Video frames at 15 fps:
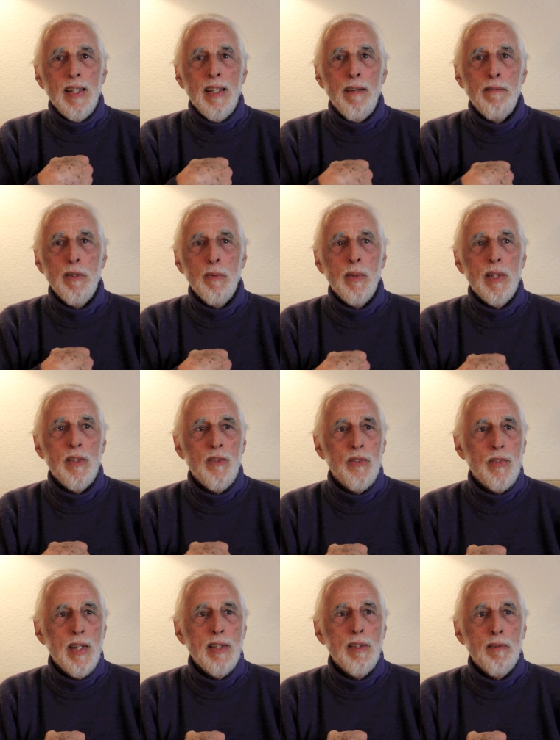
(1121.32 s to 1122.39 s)
Everyone
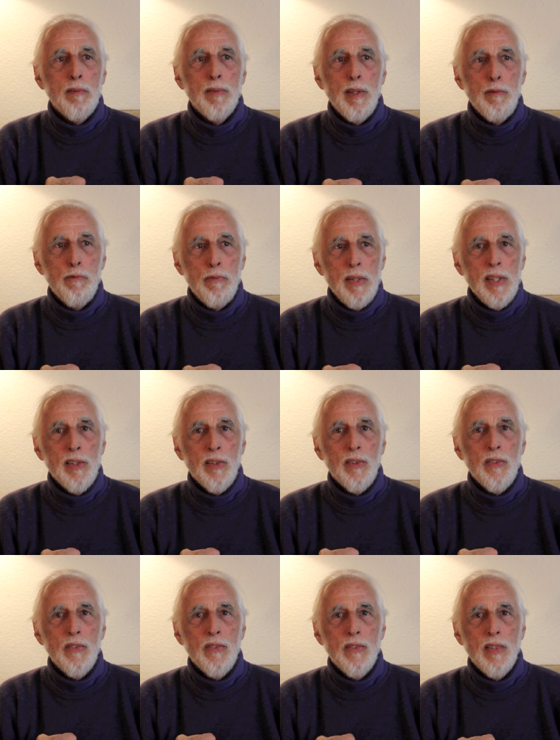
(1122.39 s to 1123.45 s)
instinctively
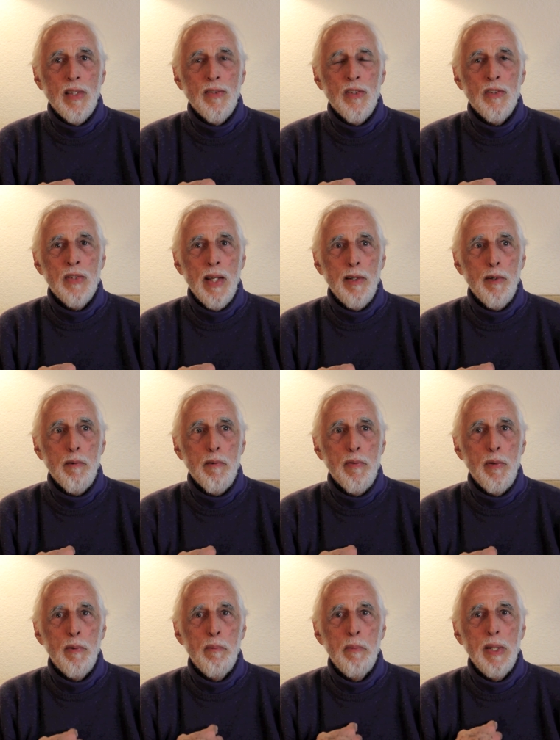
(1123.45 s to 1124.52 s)
feels that the center of
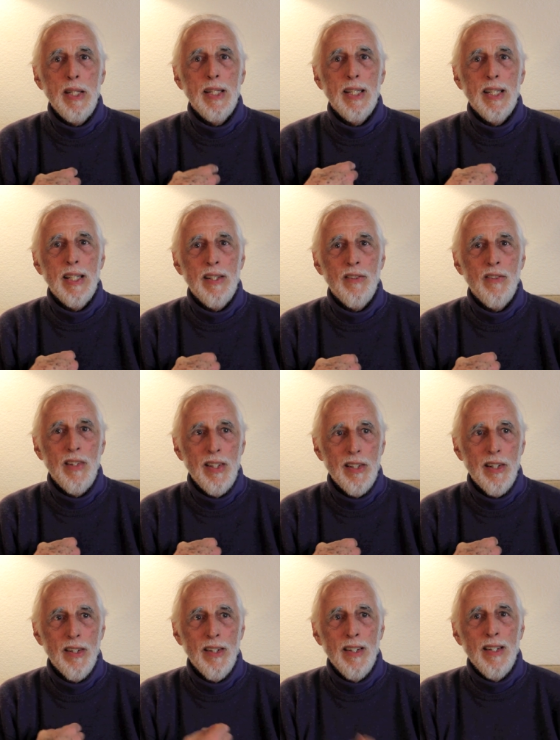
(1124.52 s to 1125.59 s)
their being is
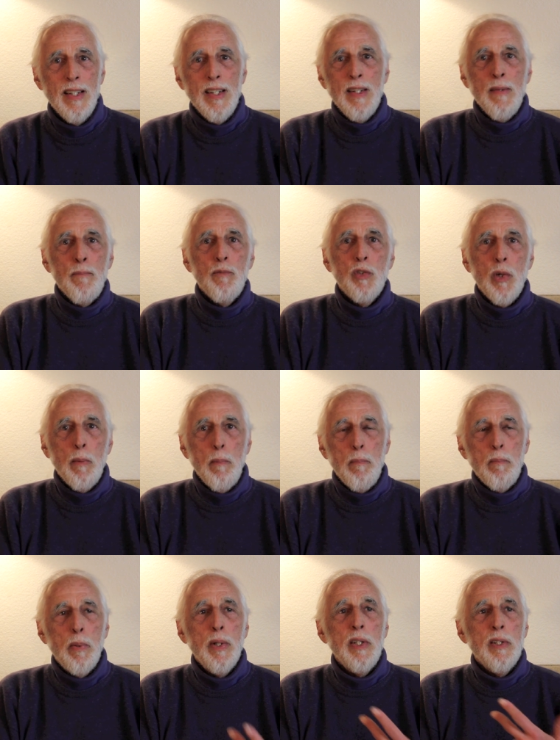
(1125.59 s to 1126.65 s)
here. So
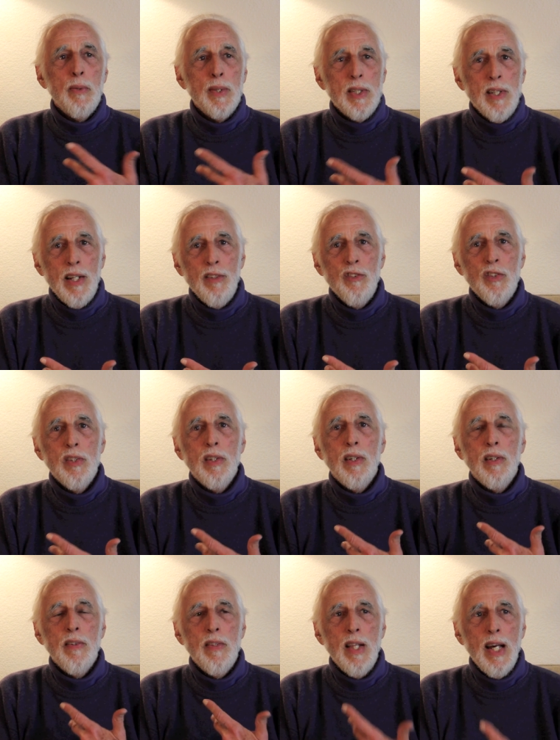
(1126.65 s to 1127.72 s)
put your attention
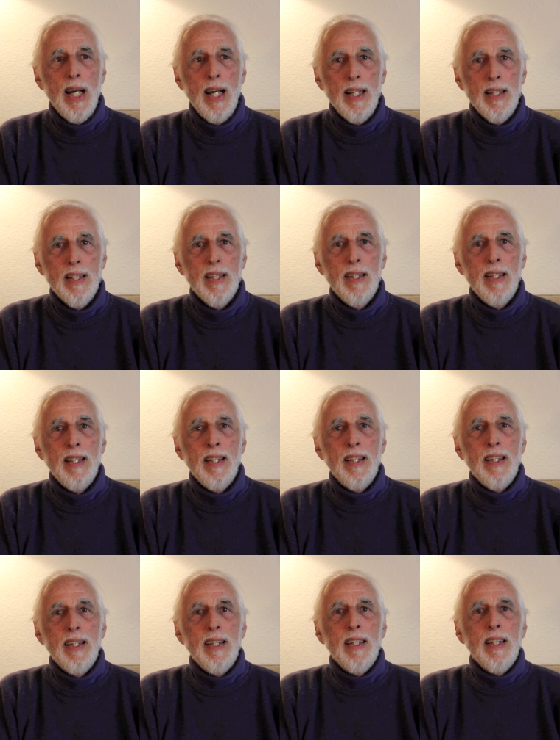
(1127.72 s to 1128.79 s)
on that
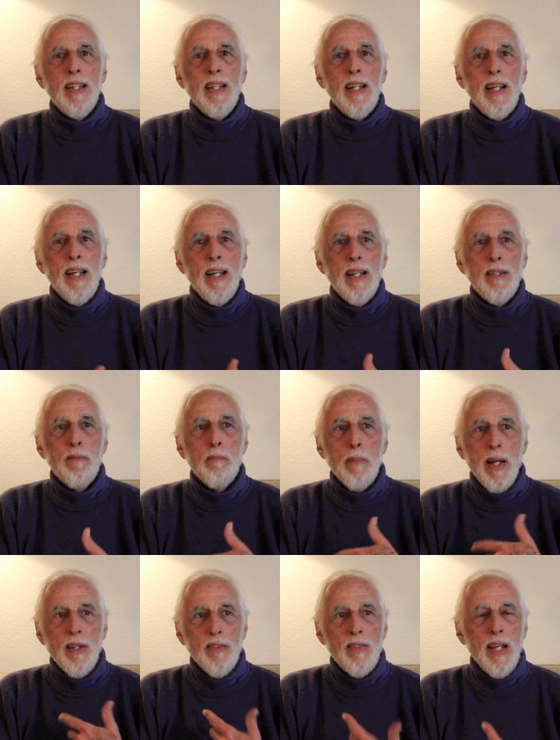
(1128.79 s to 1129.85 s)
and
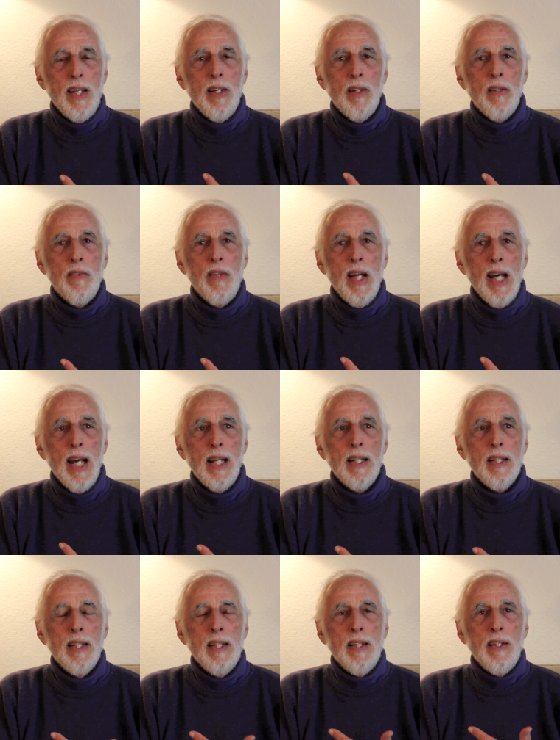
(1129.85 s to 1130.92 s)
meditate on
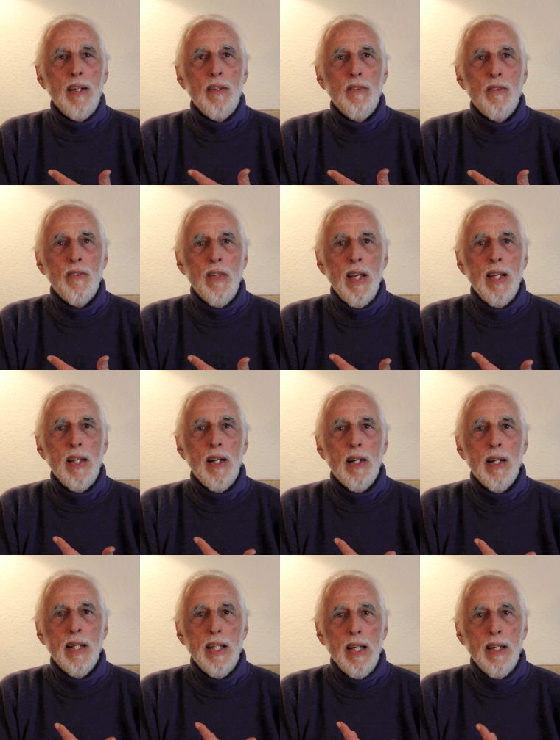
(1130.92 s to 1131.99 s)
that and say,
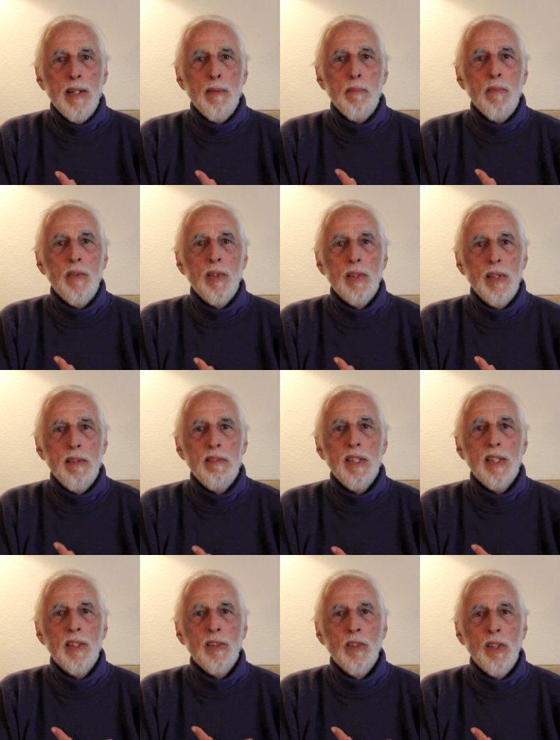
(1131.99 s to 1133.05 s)
"I am the
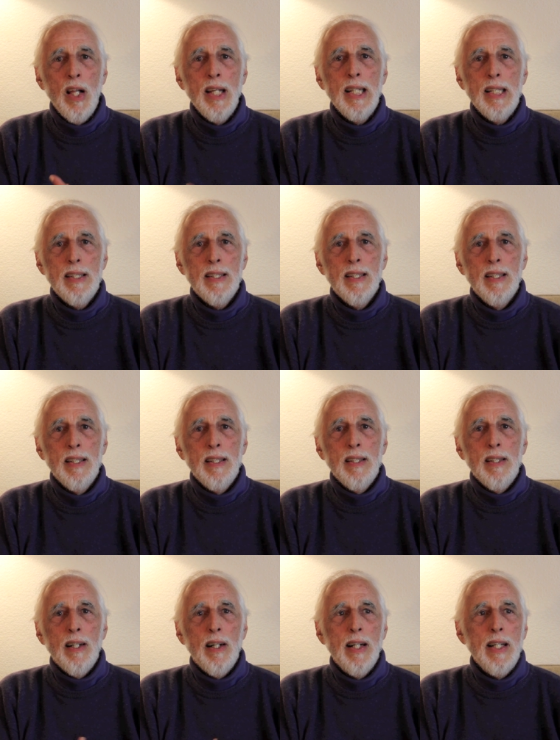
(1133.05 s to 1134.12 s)
living light.
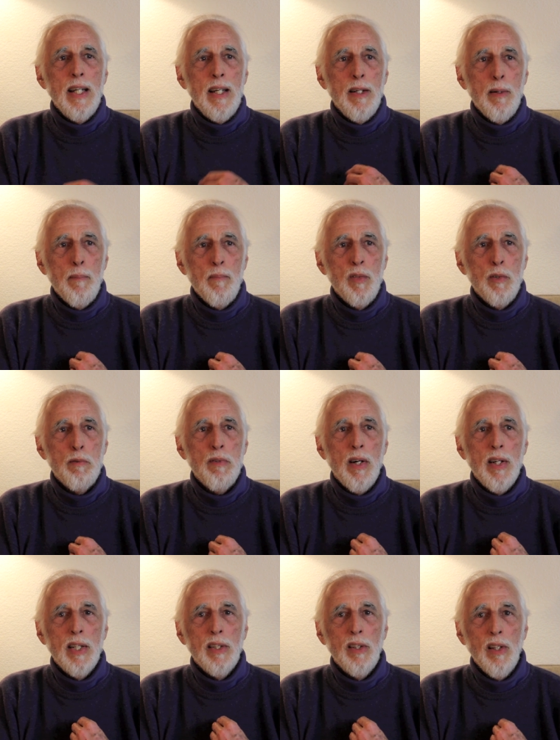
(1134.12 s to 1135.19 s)
I am
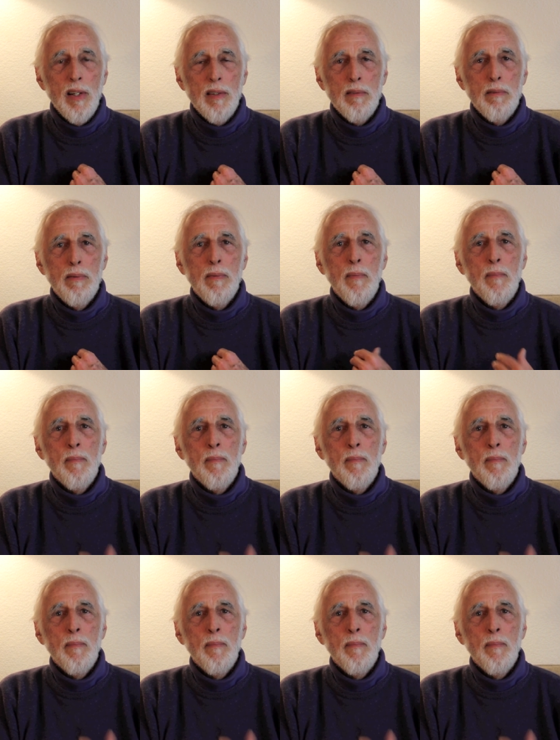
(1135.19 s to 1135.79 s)
divine love.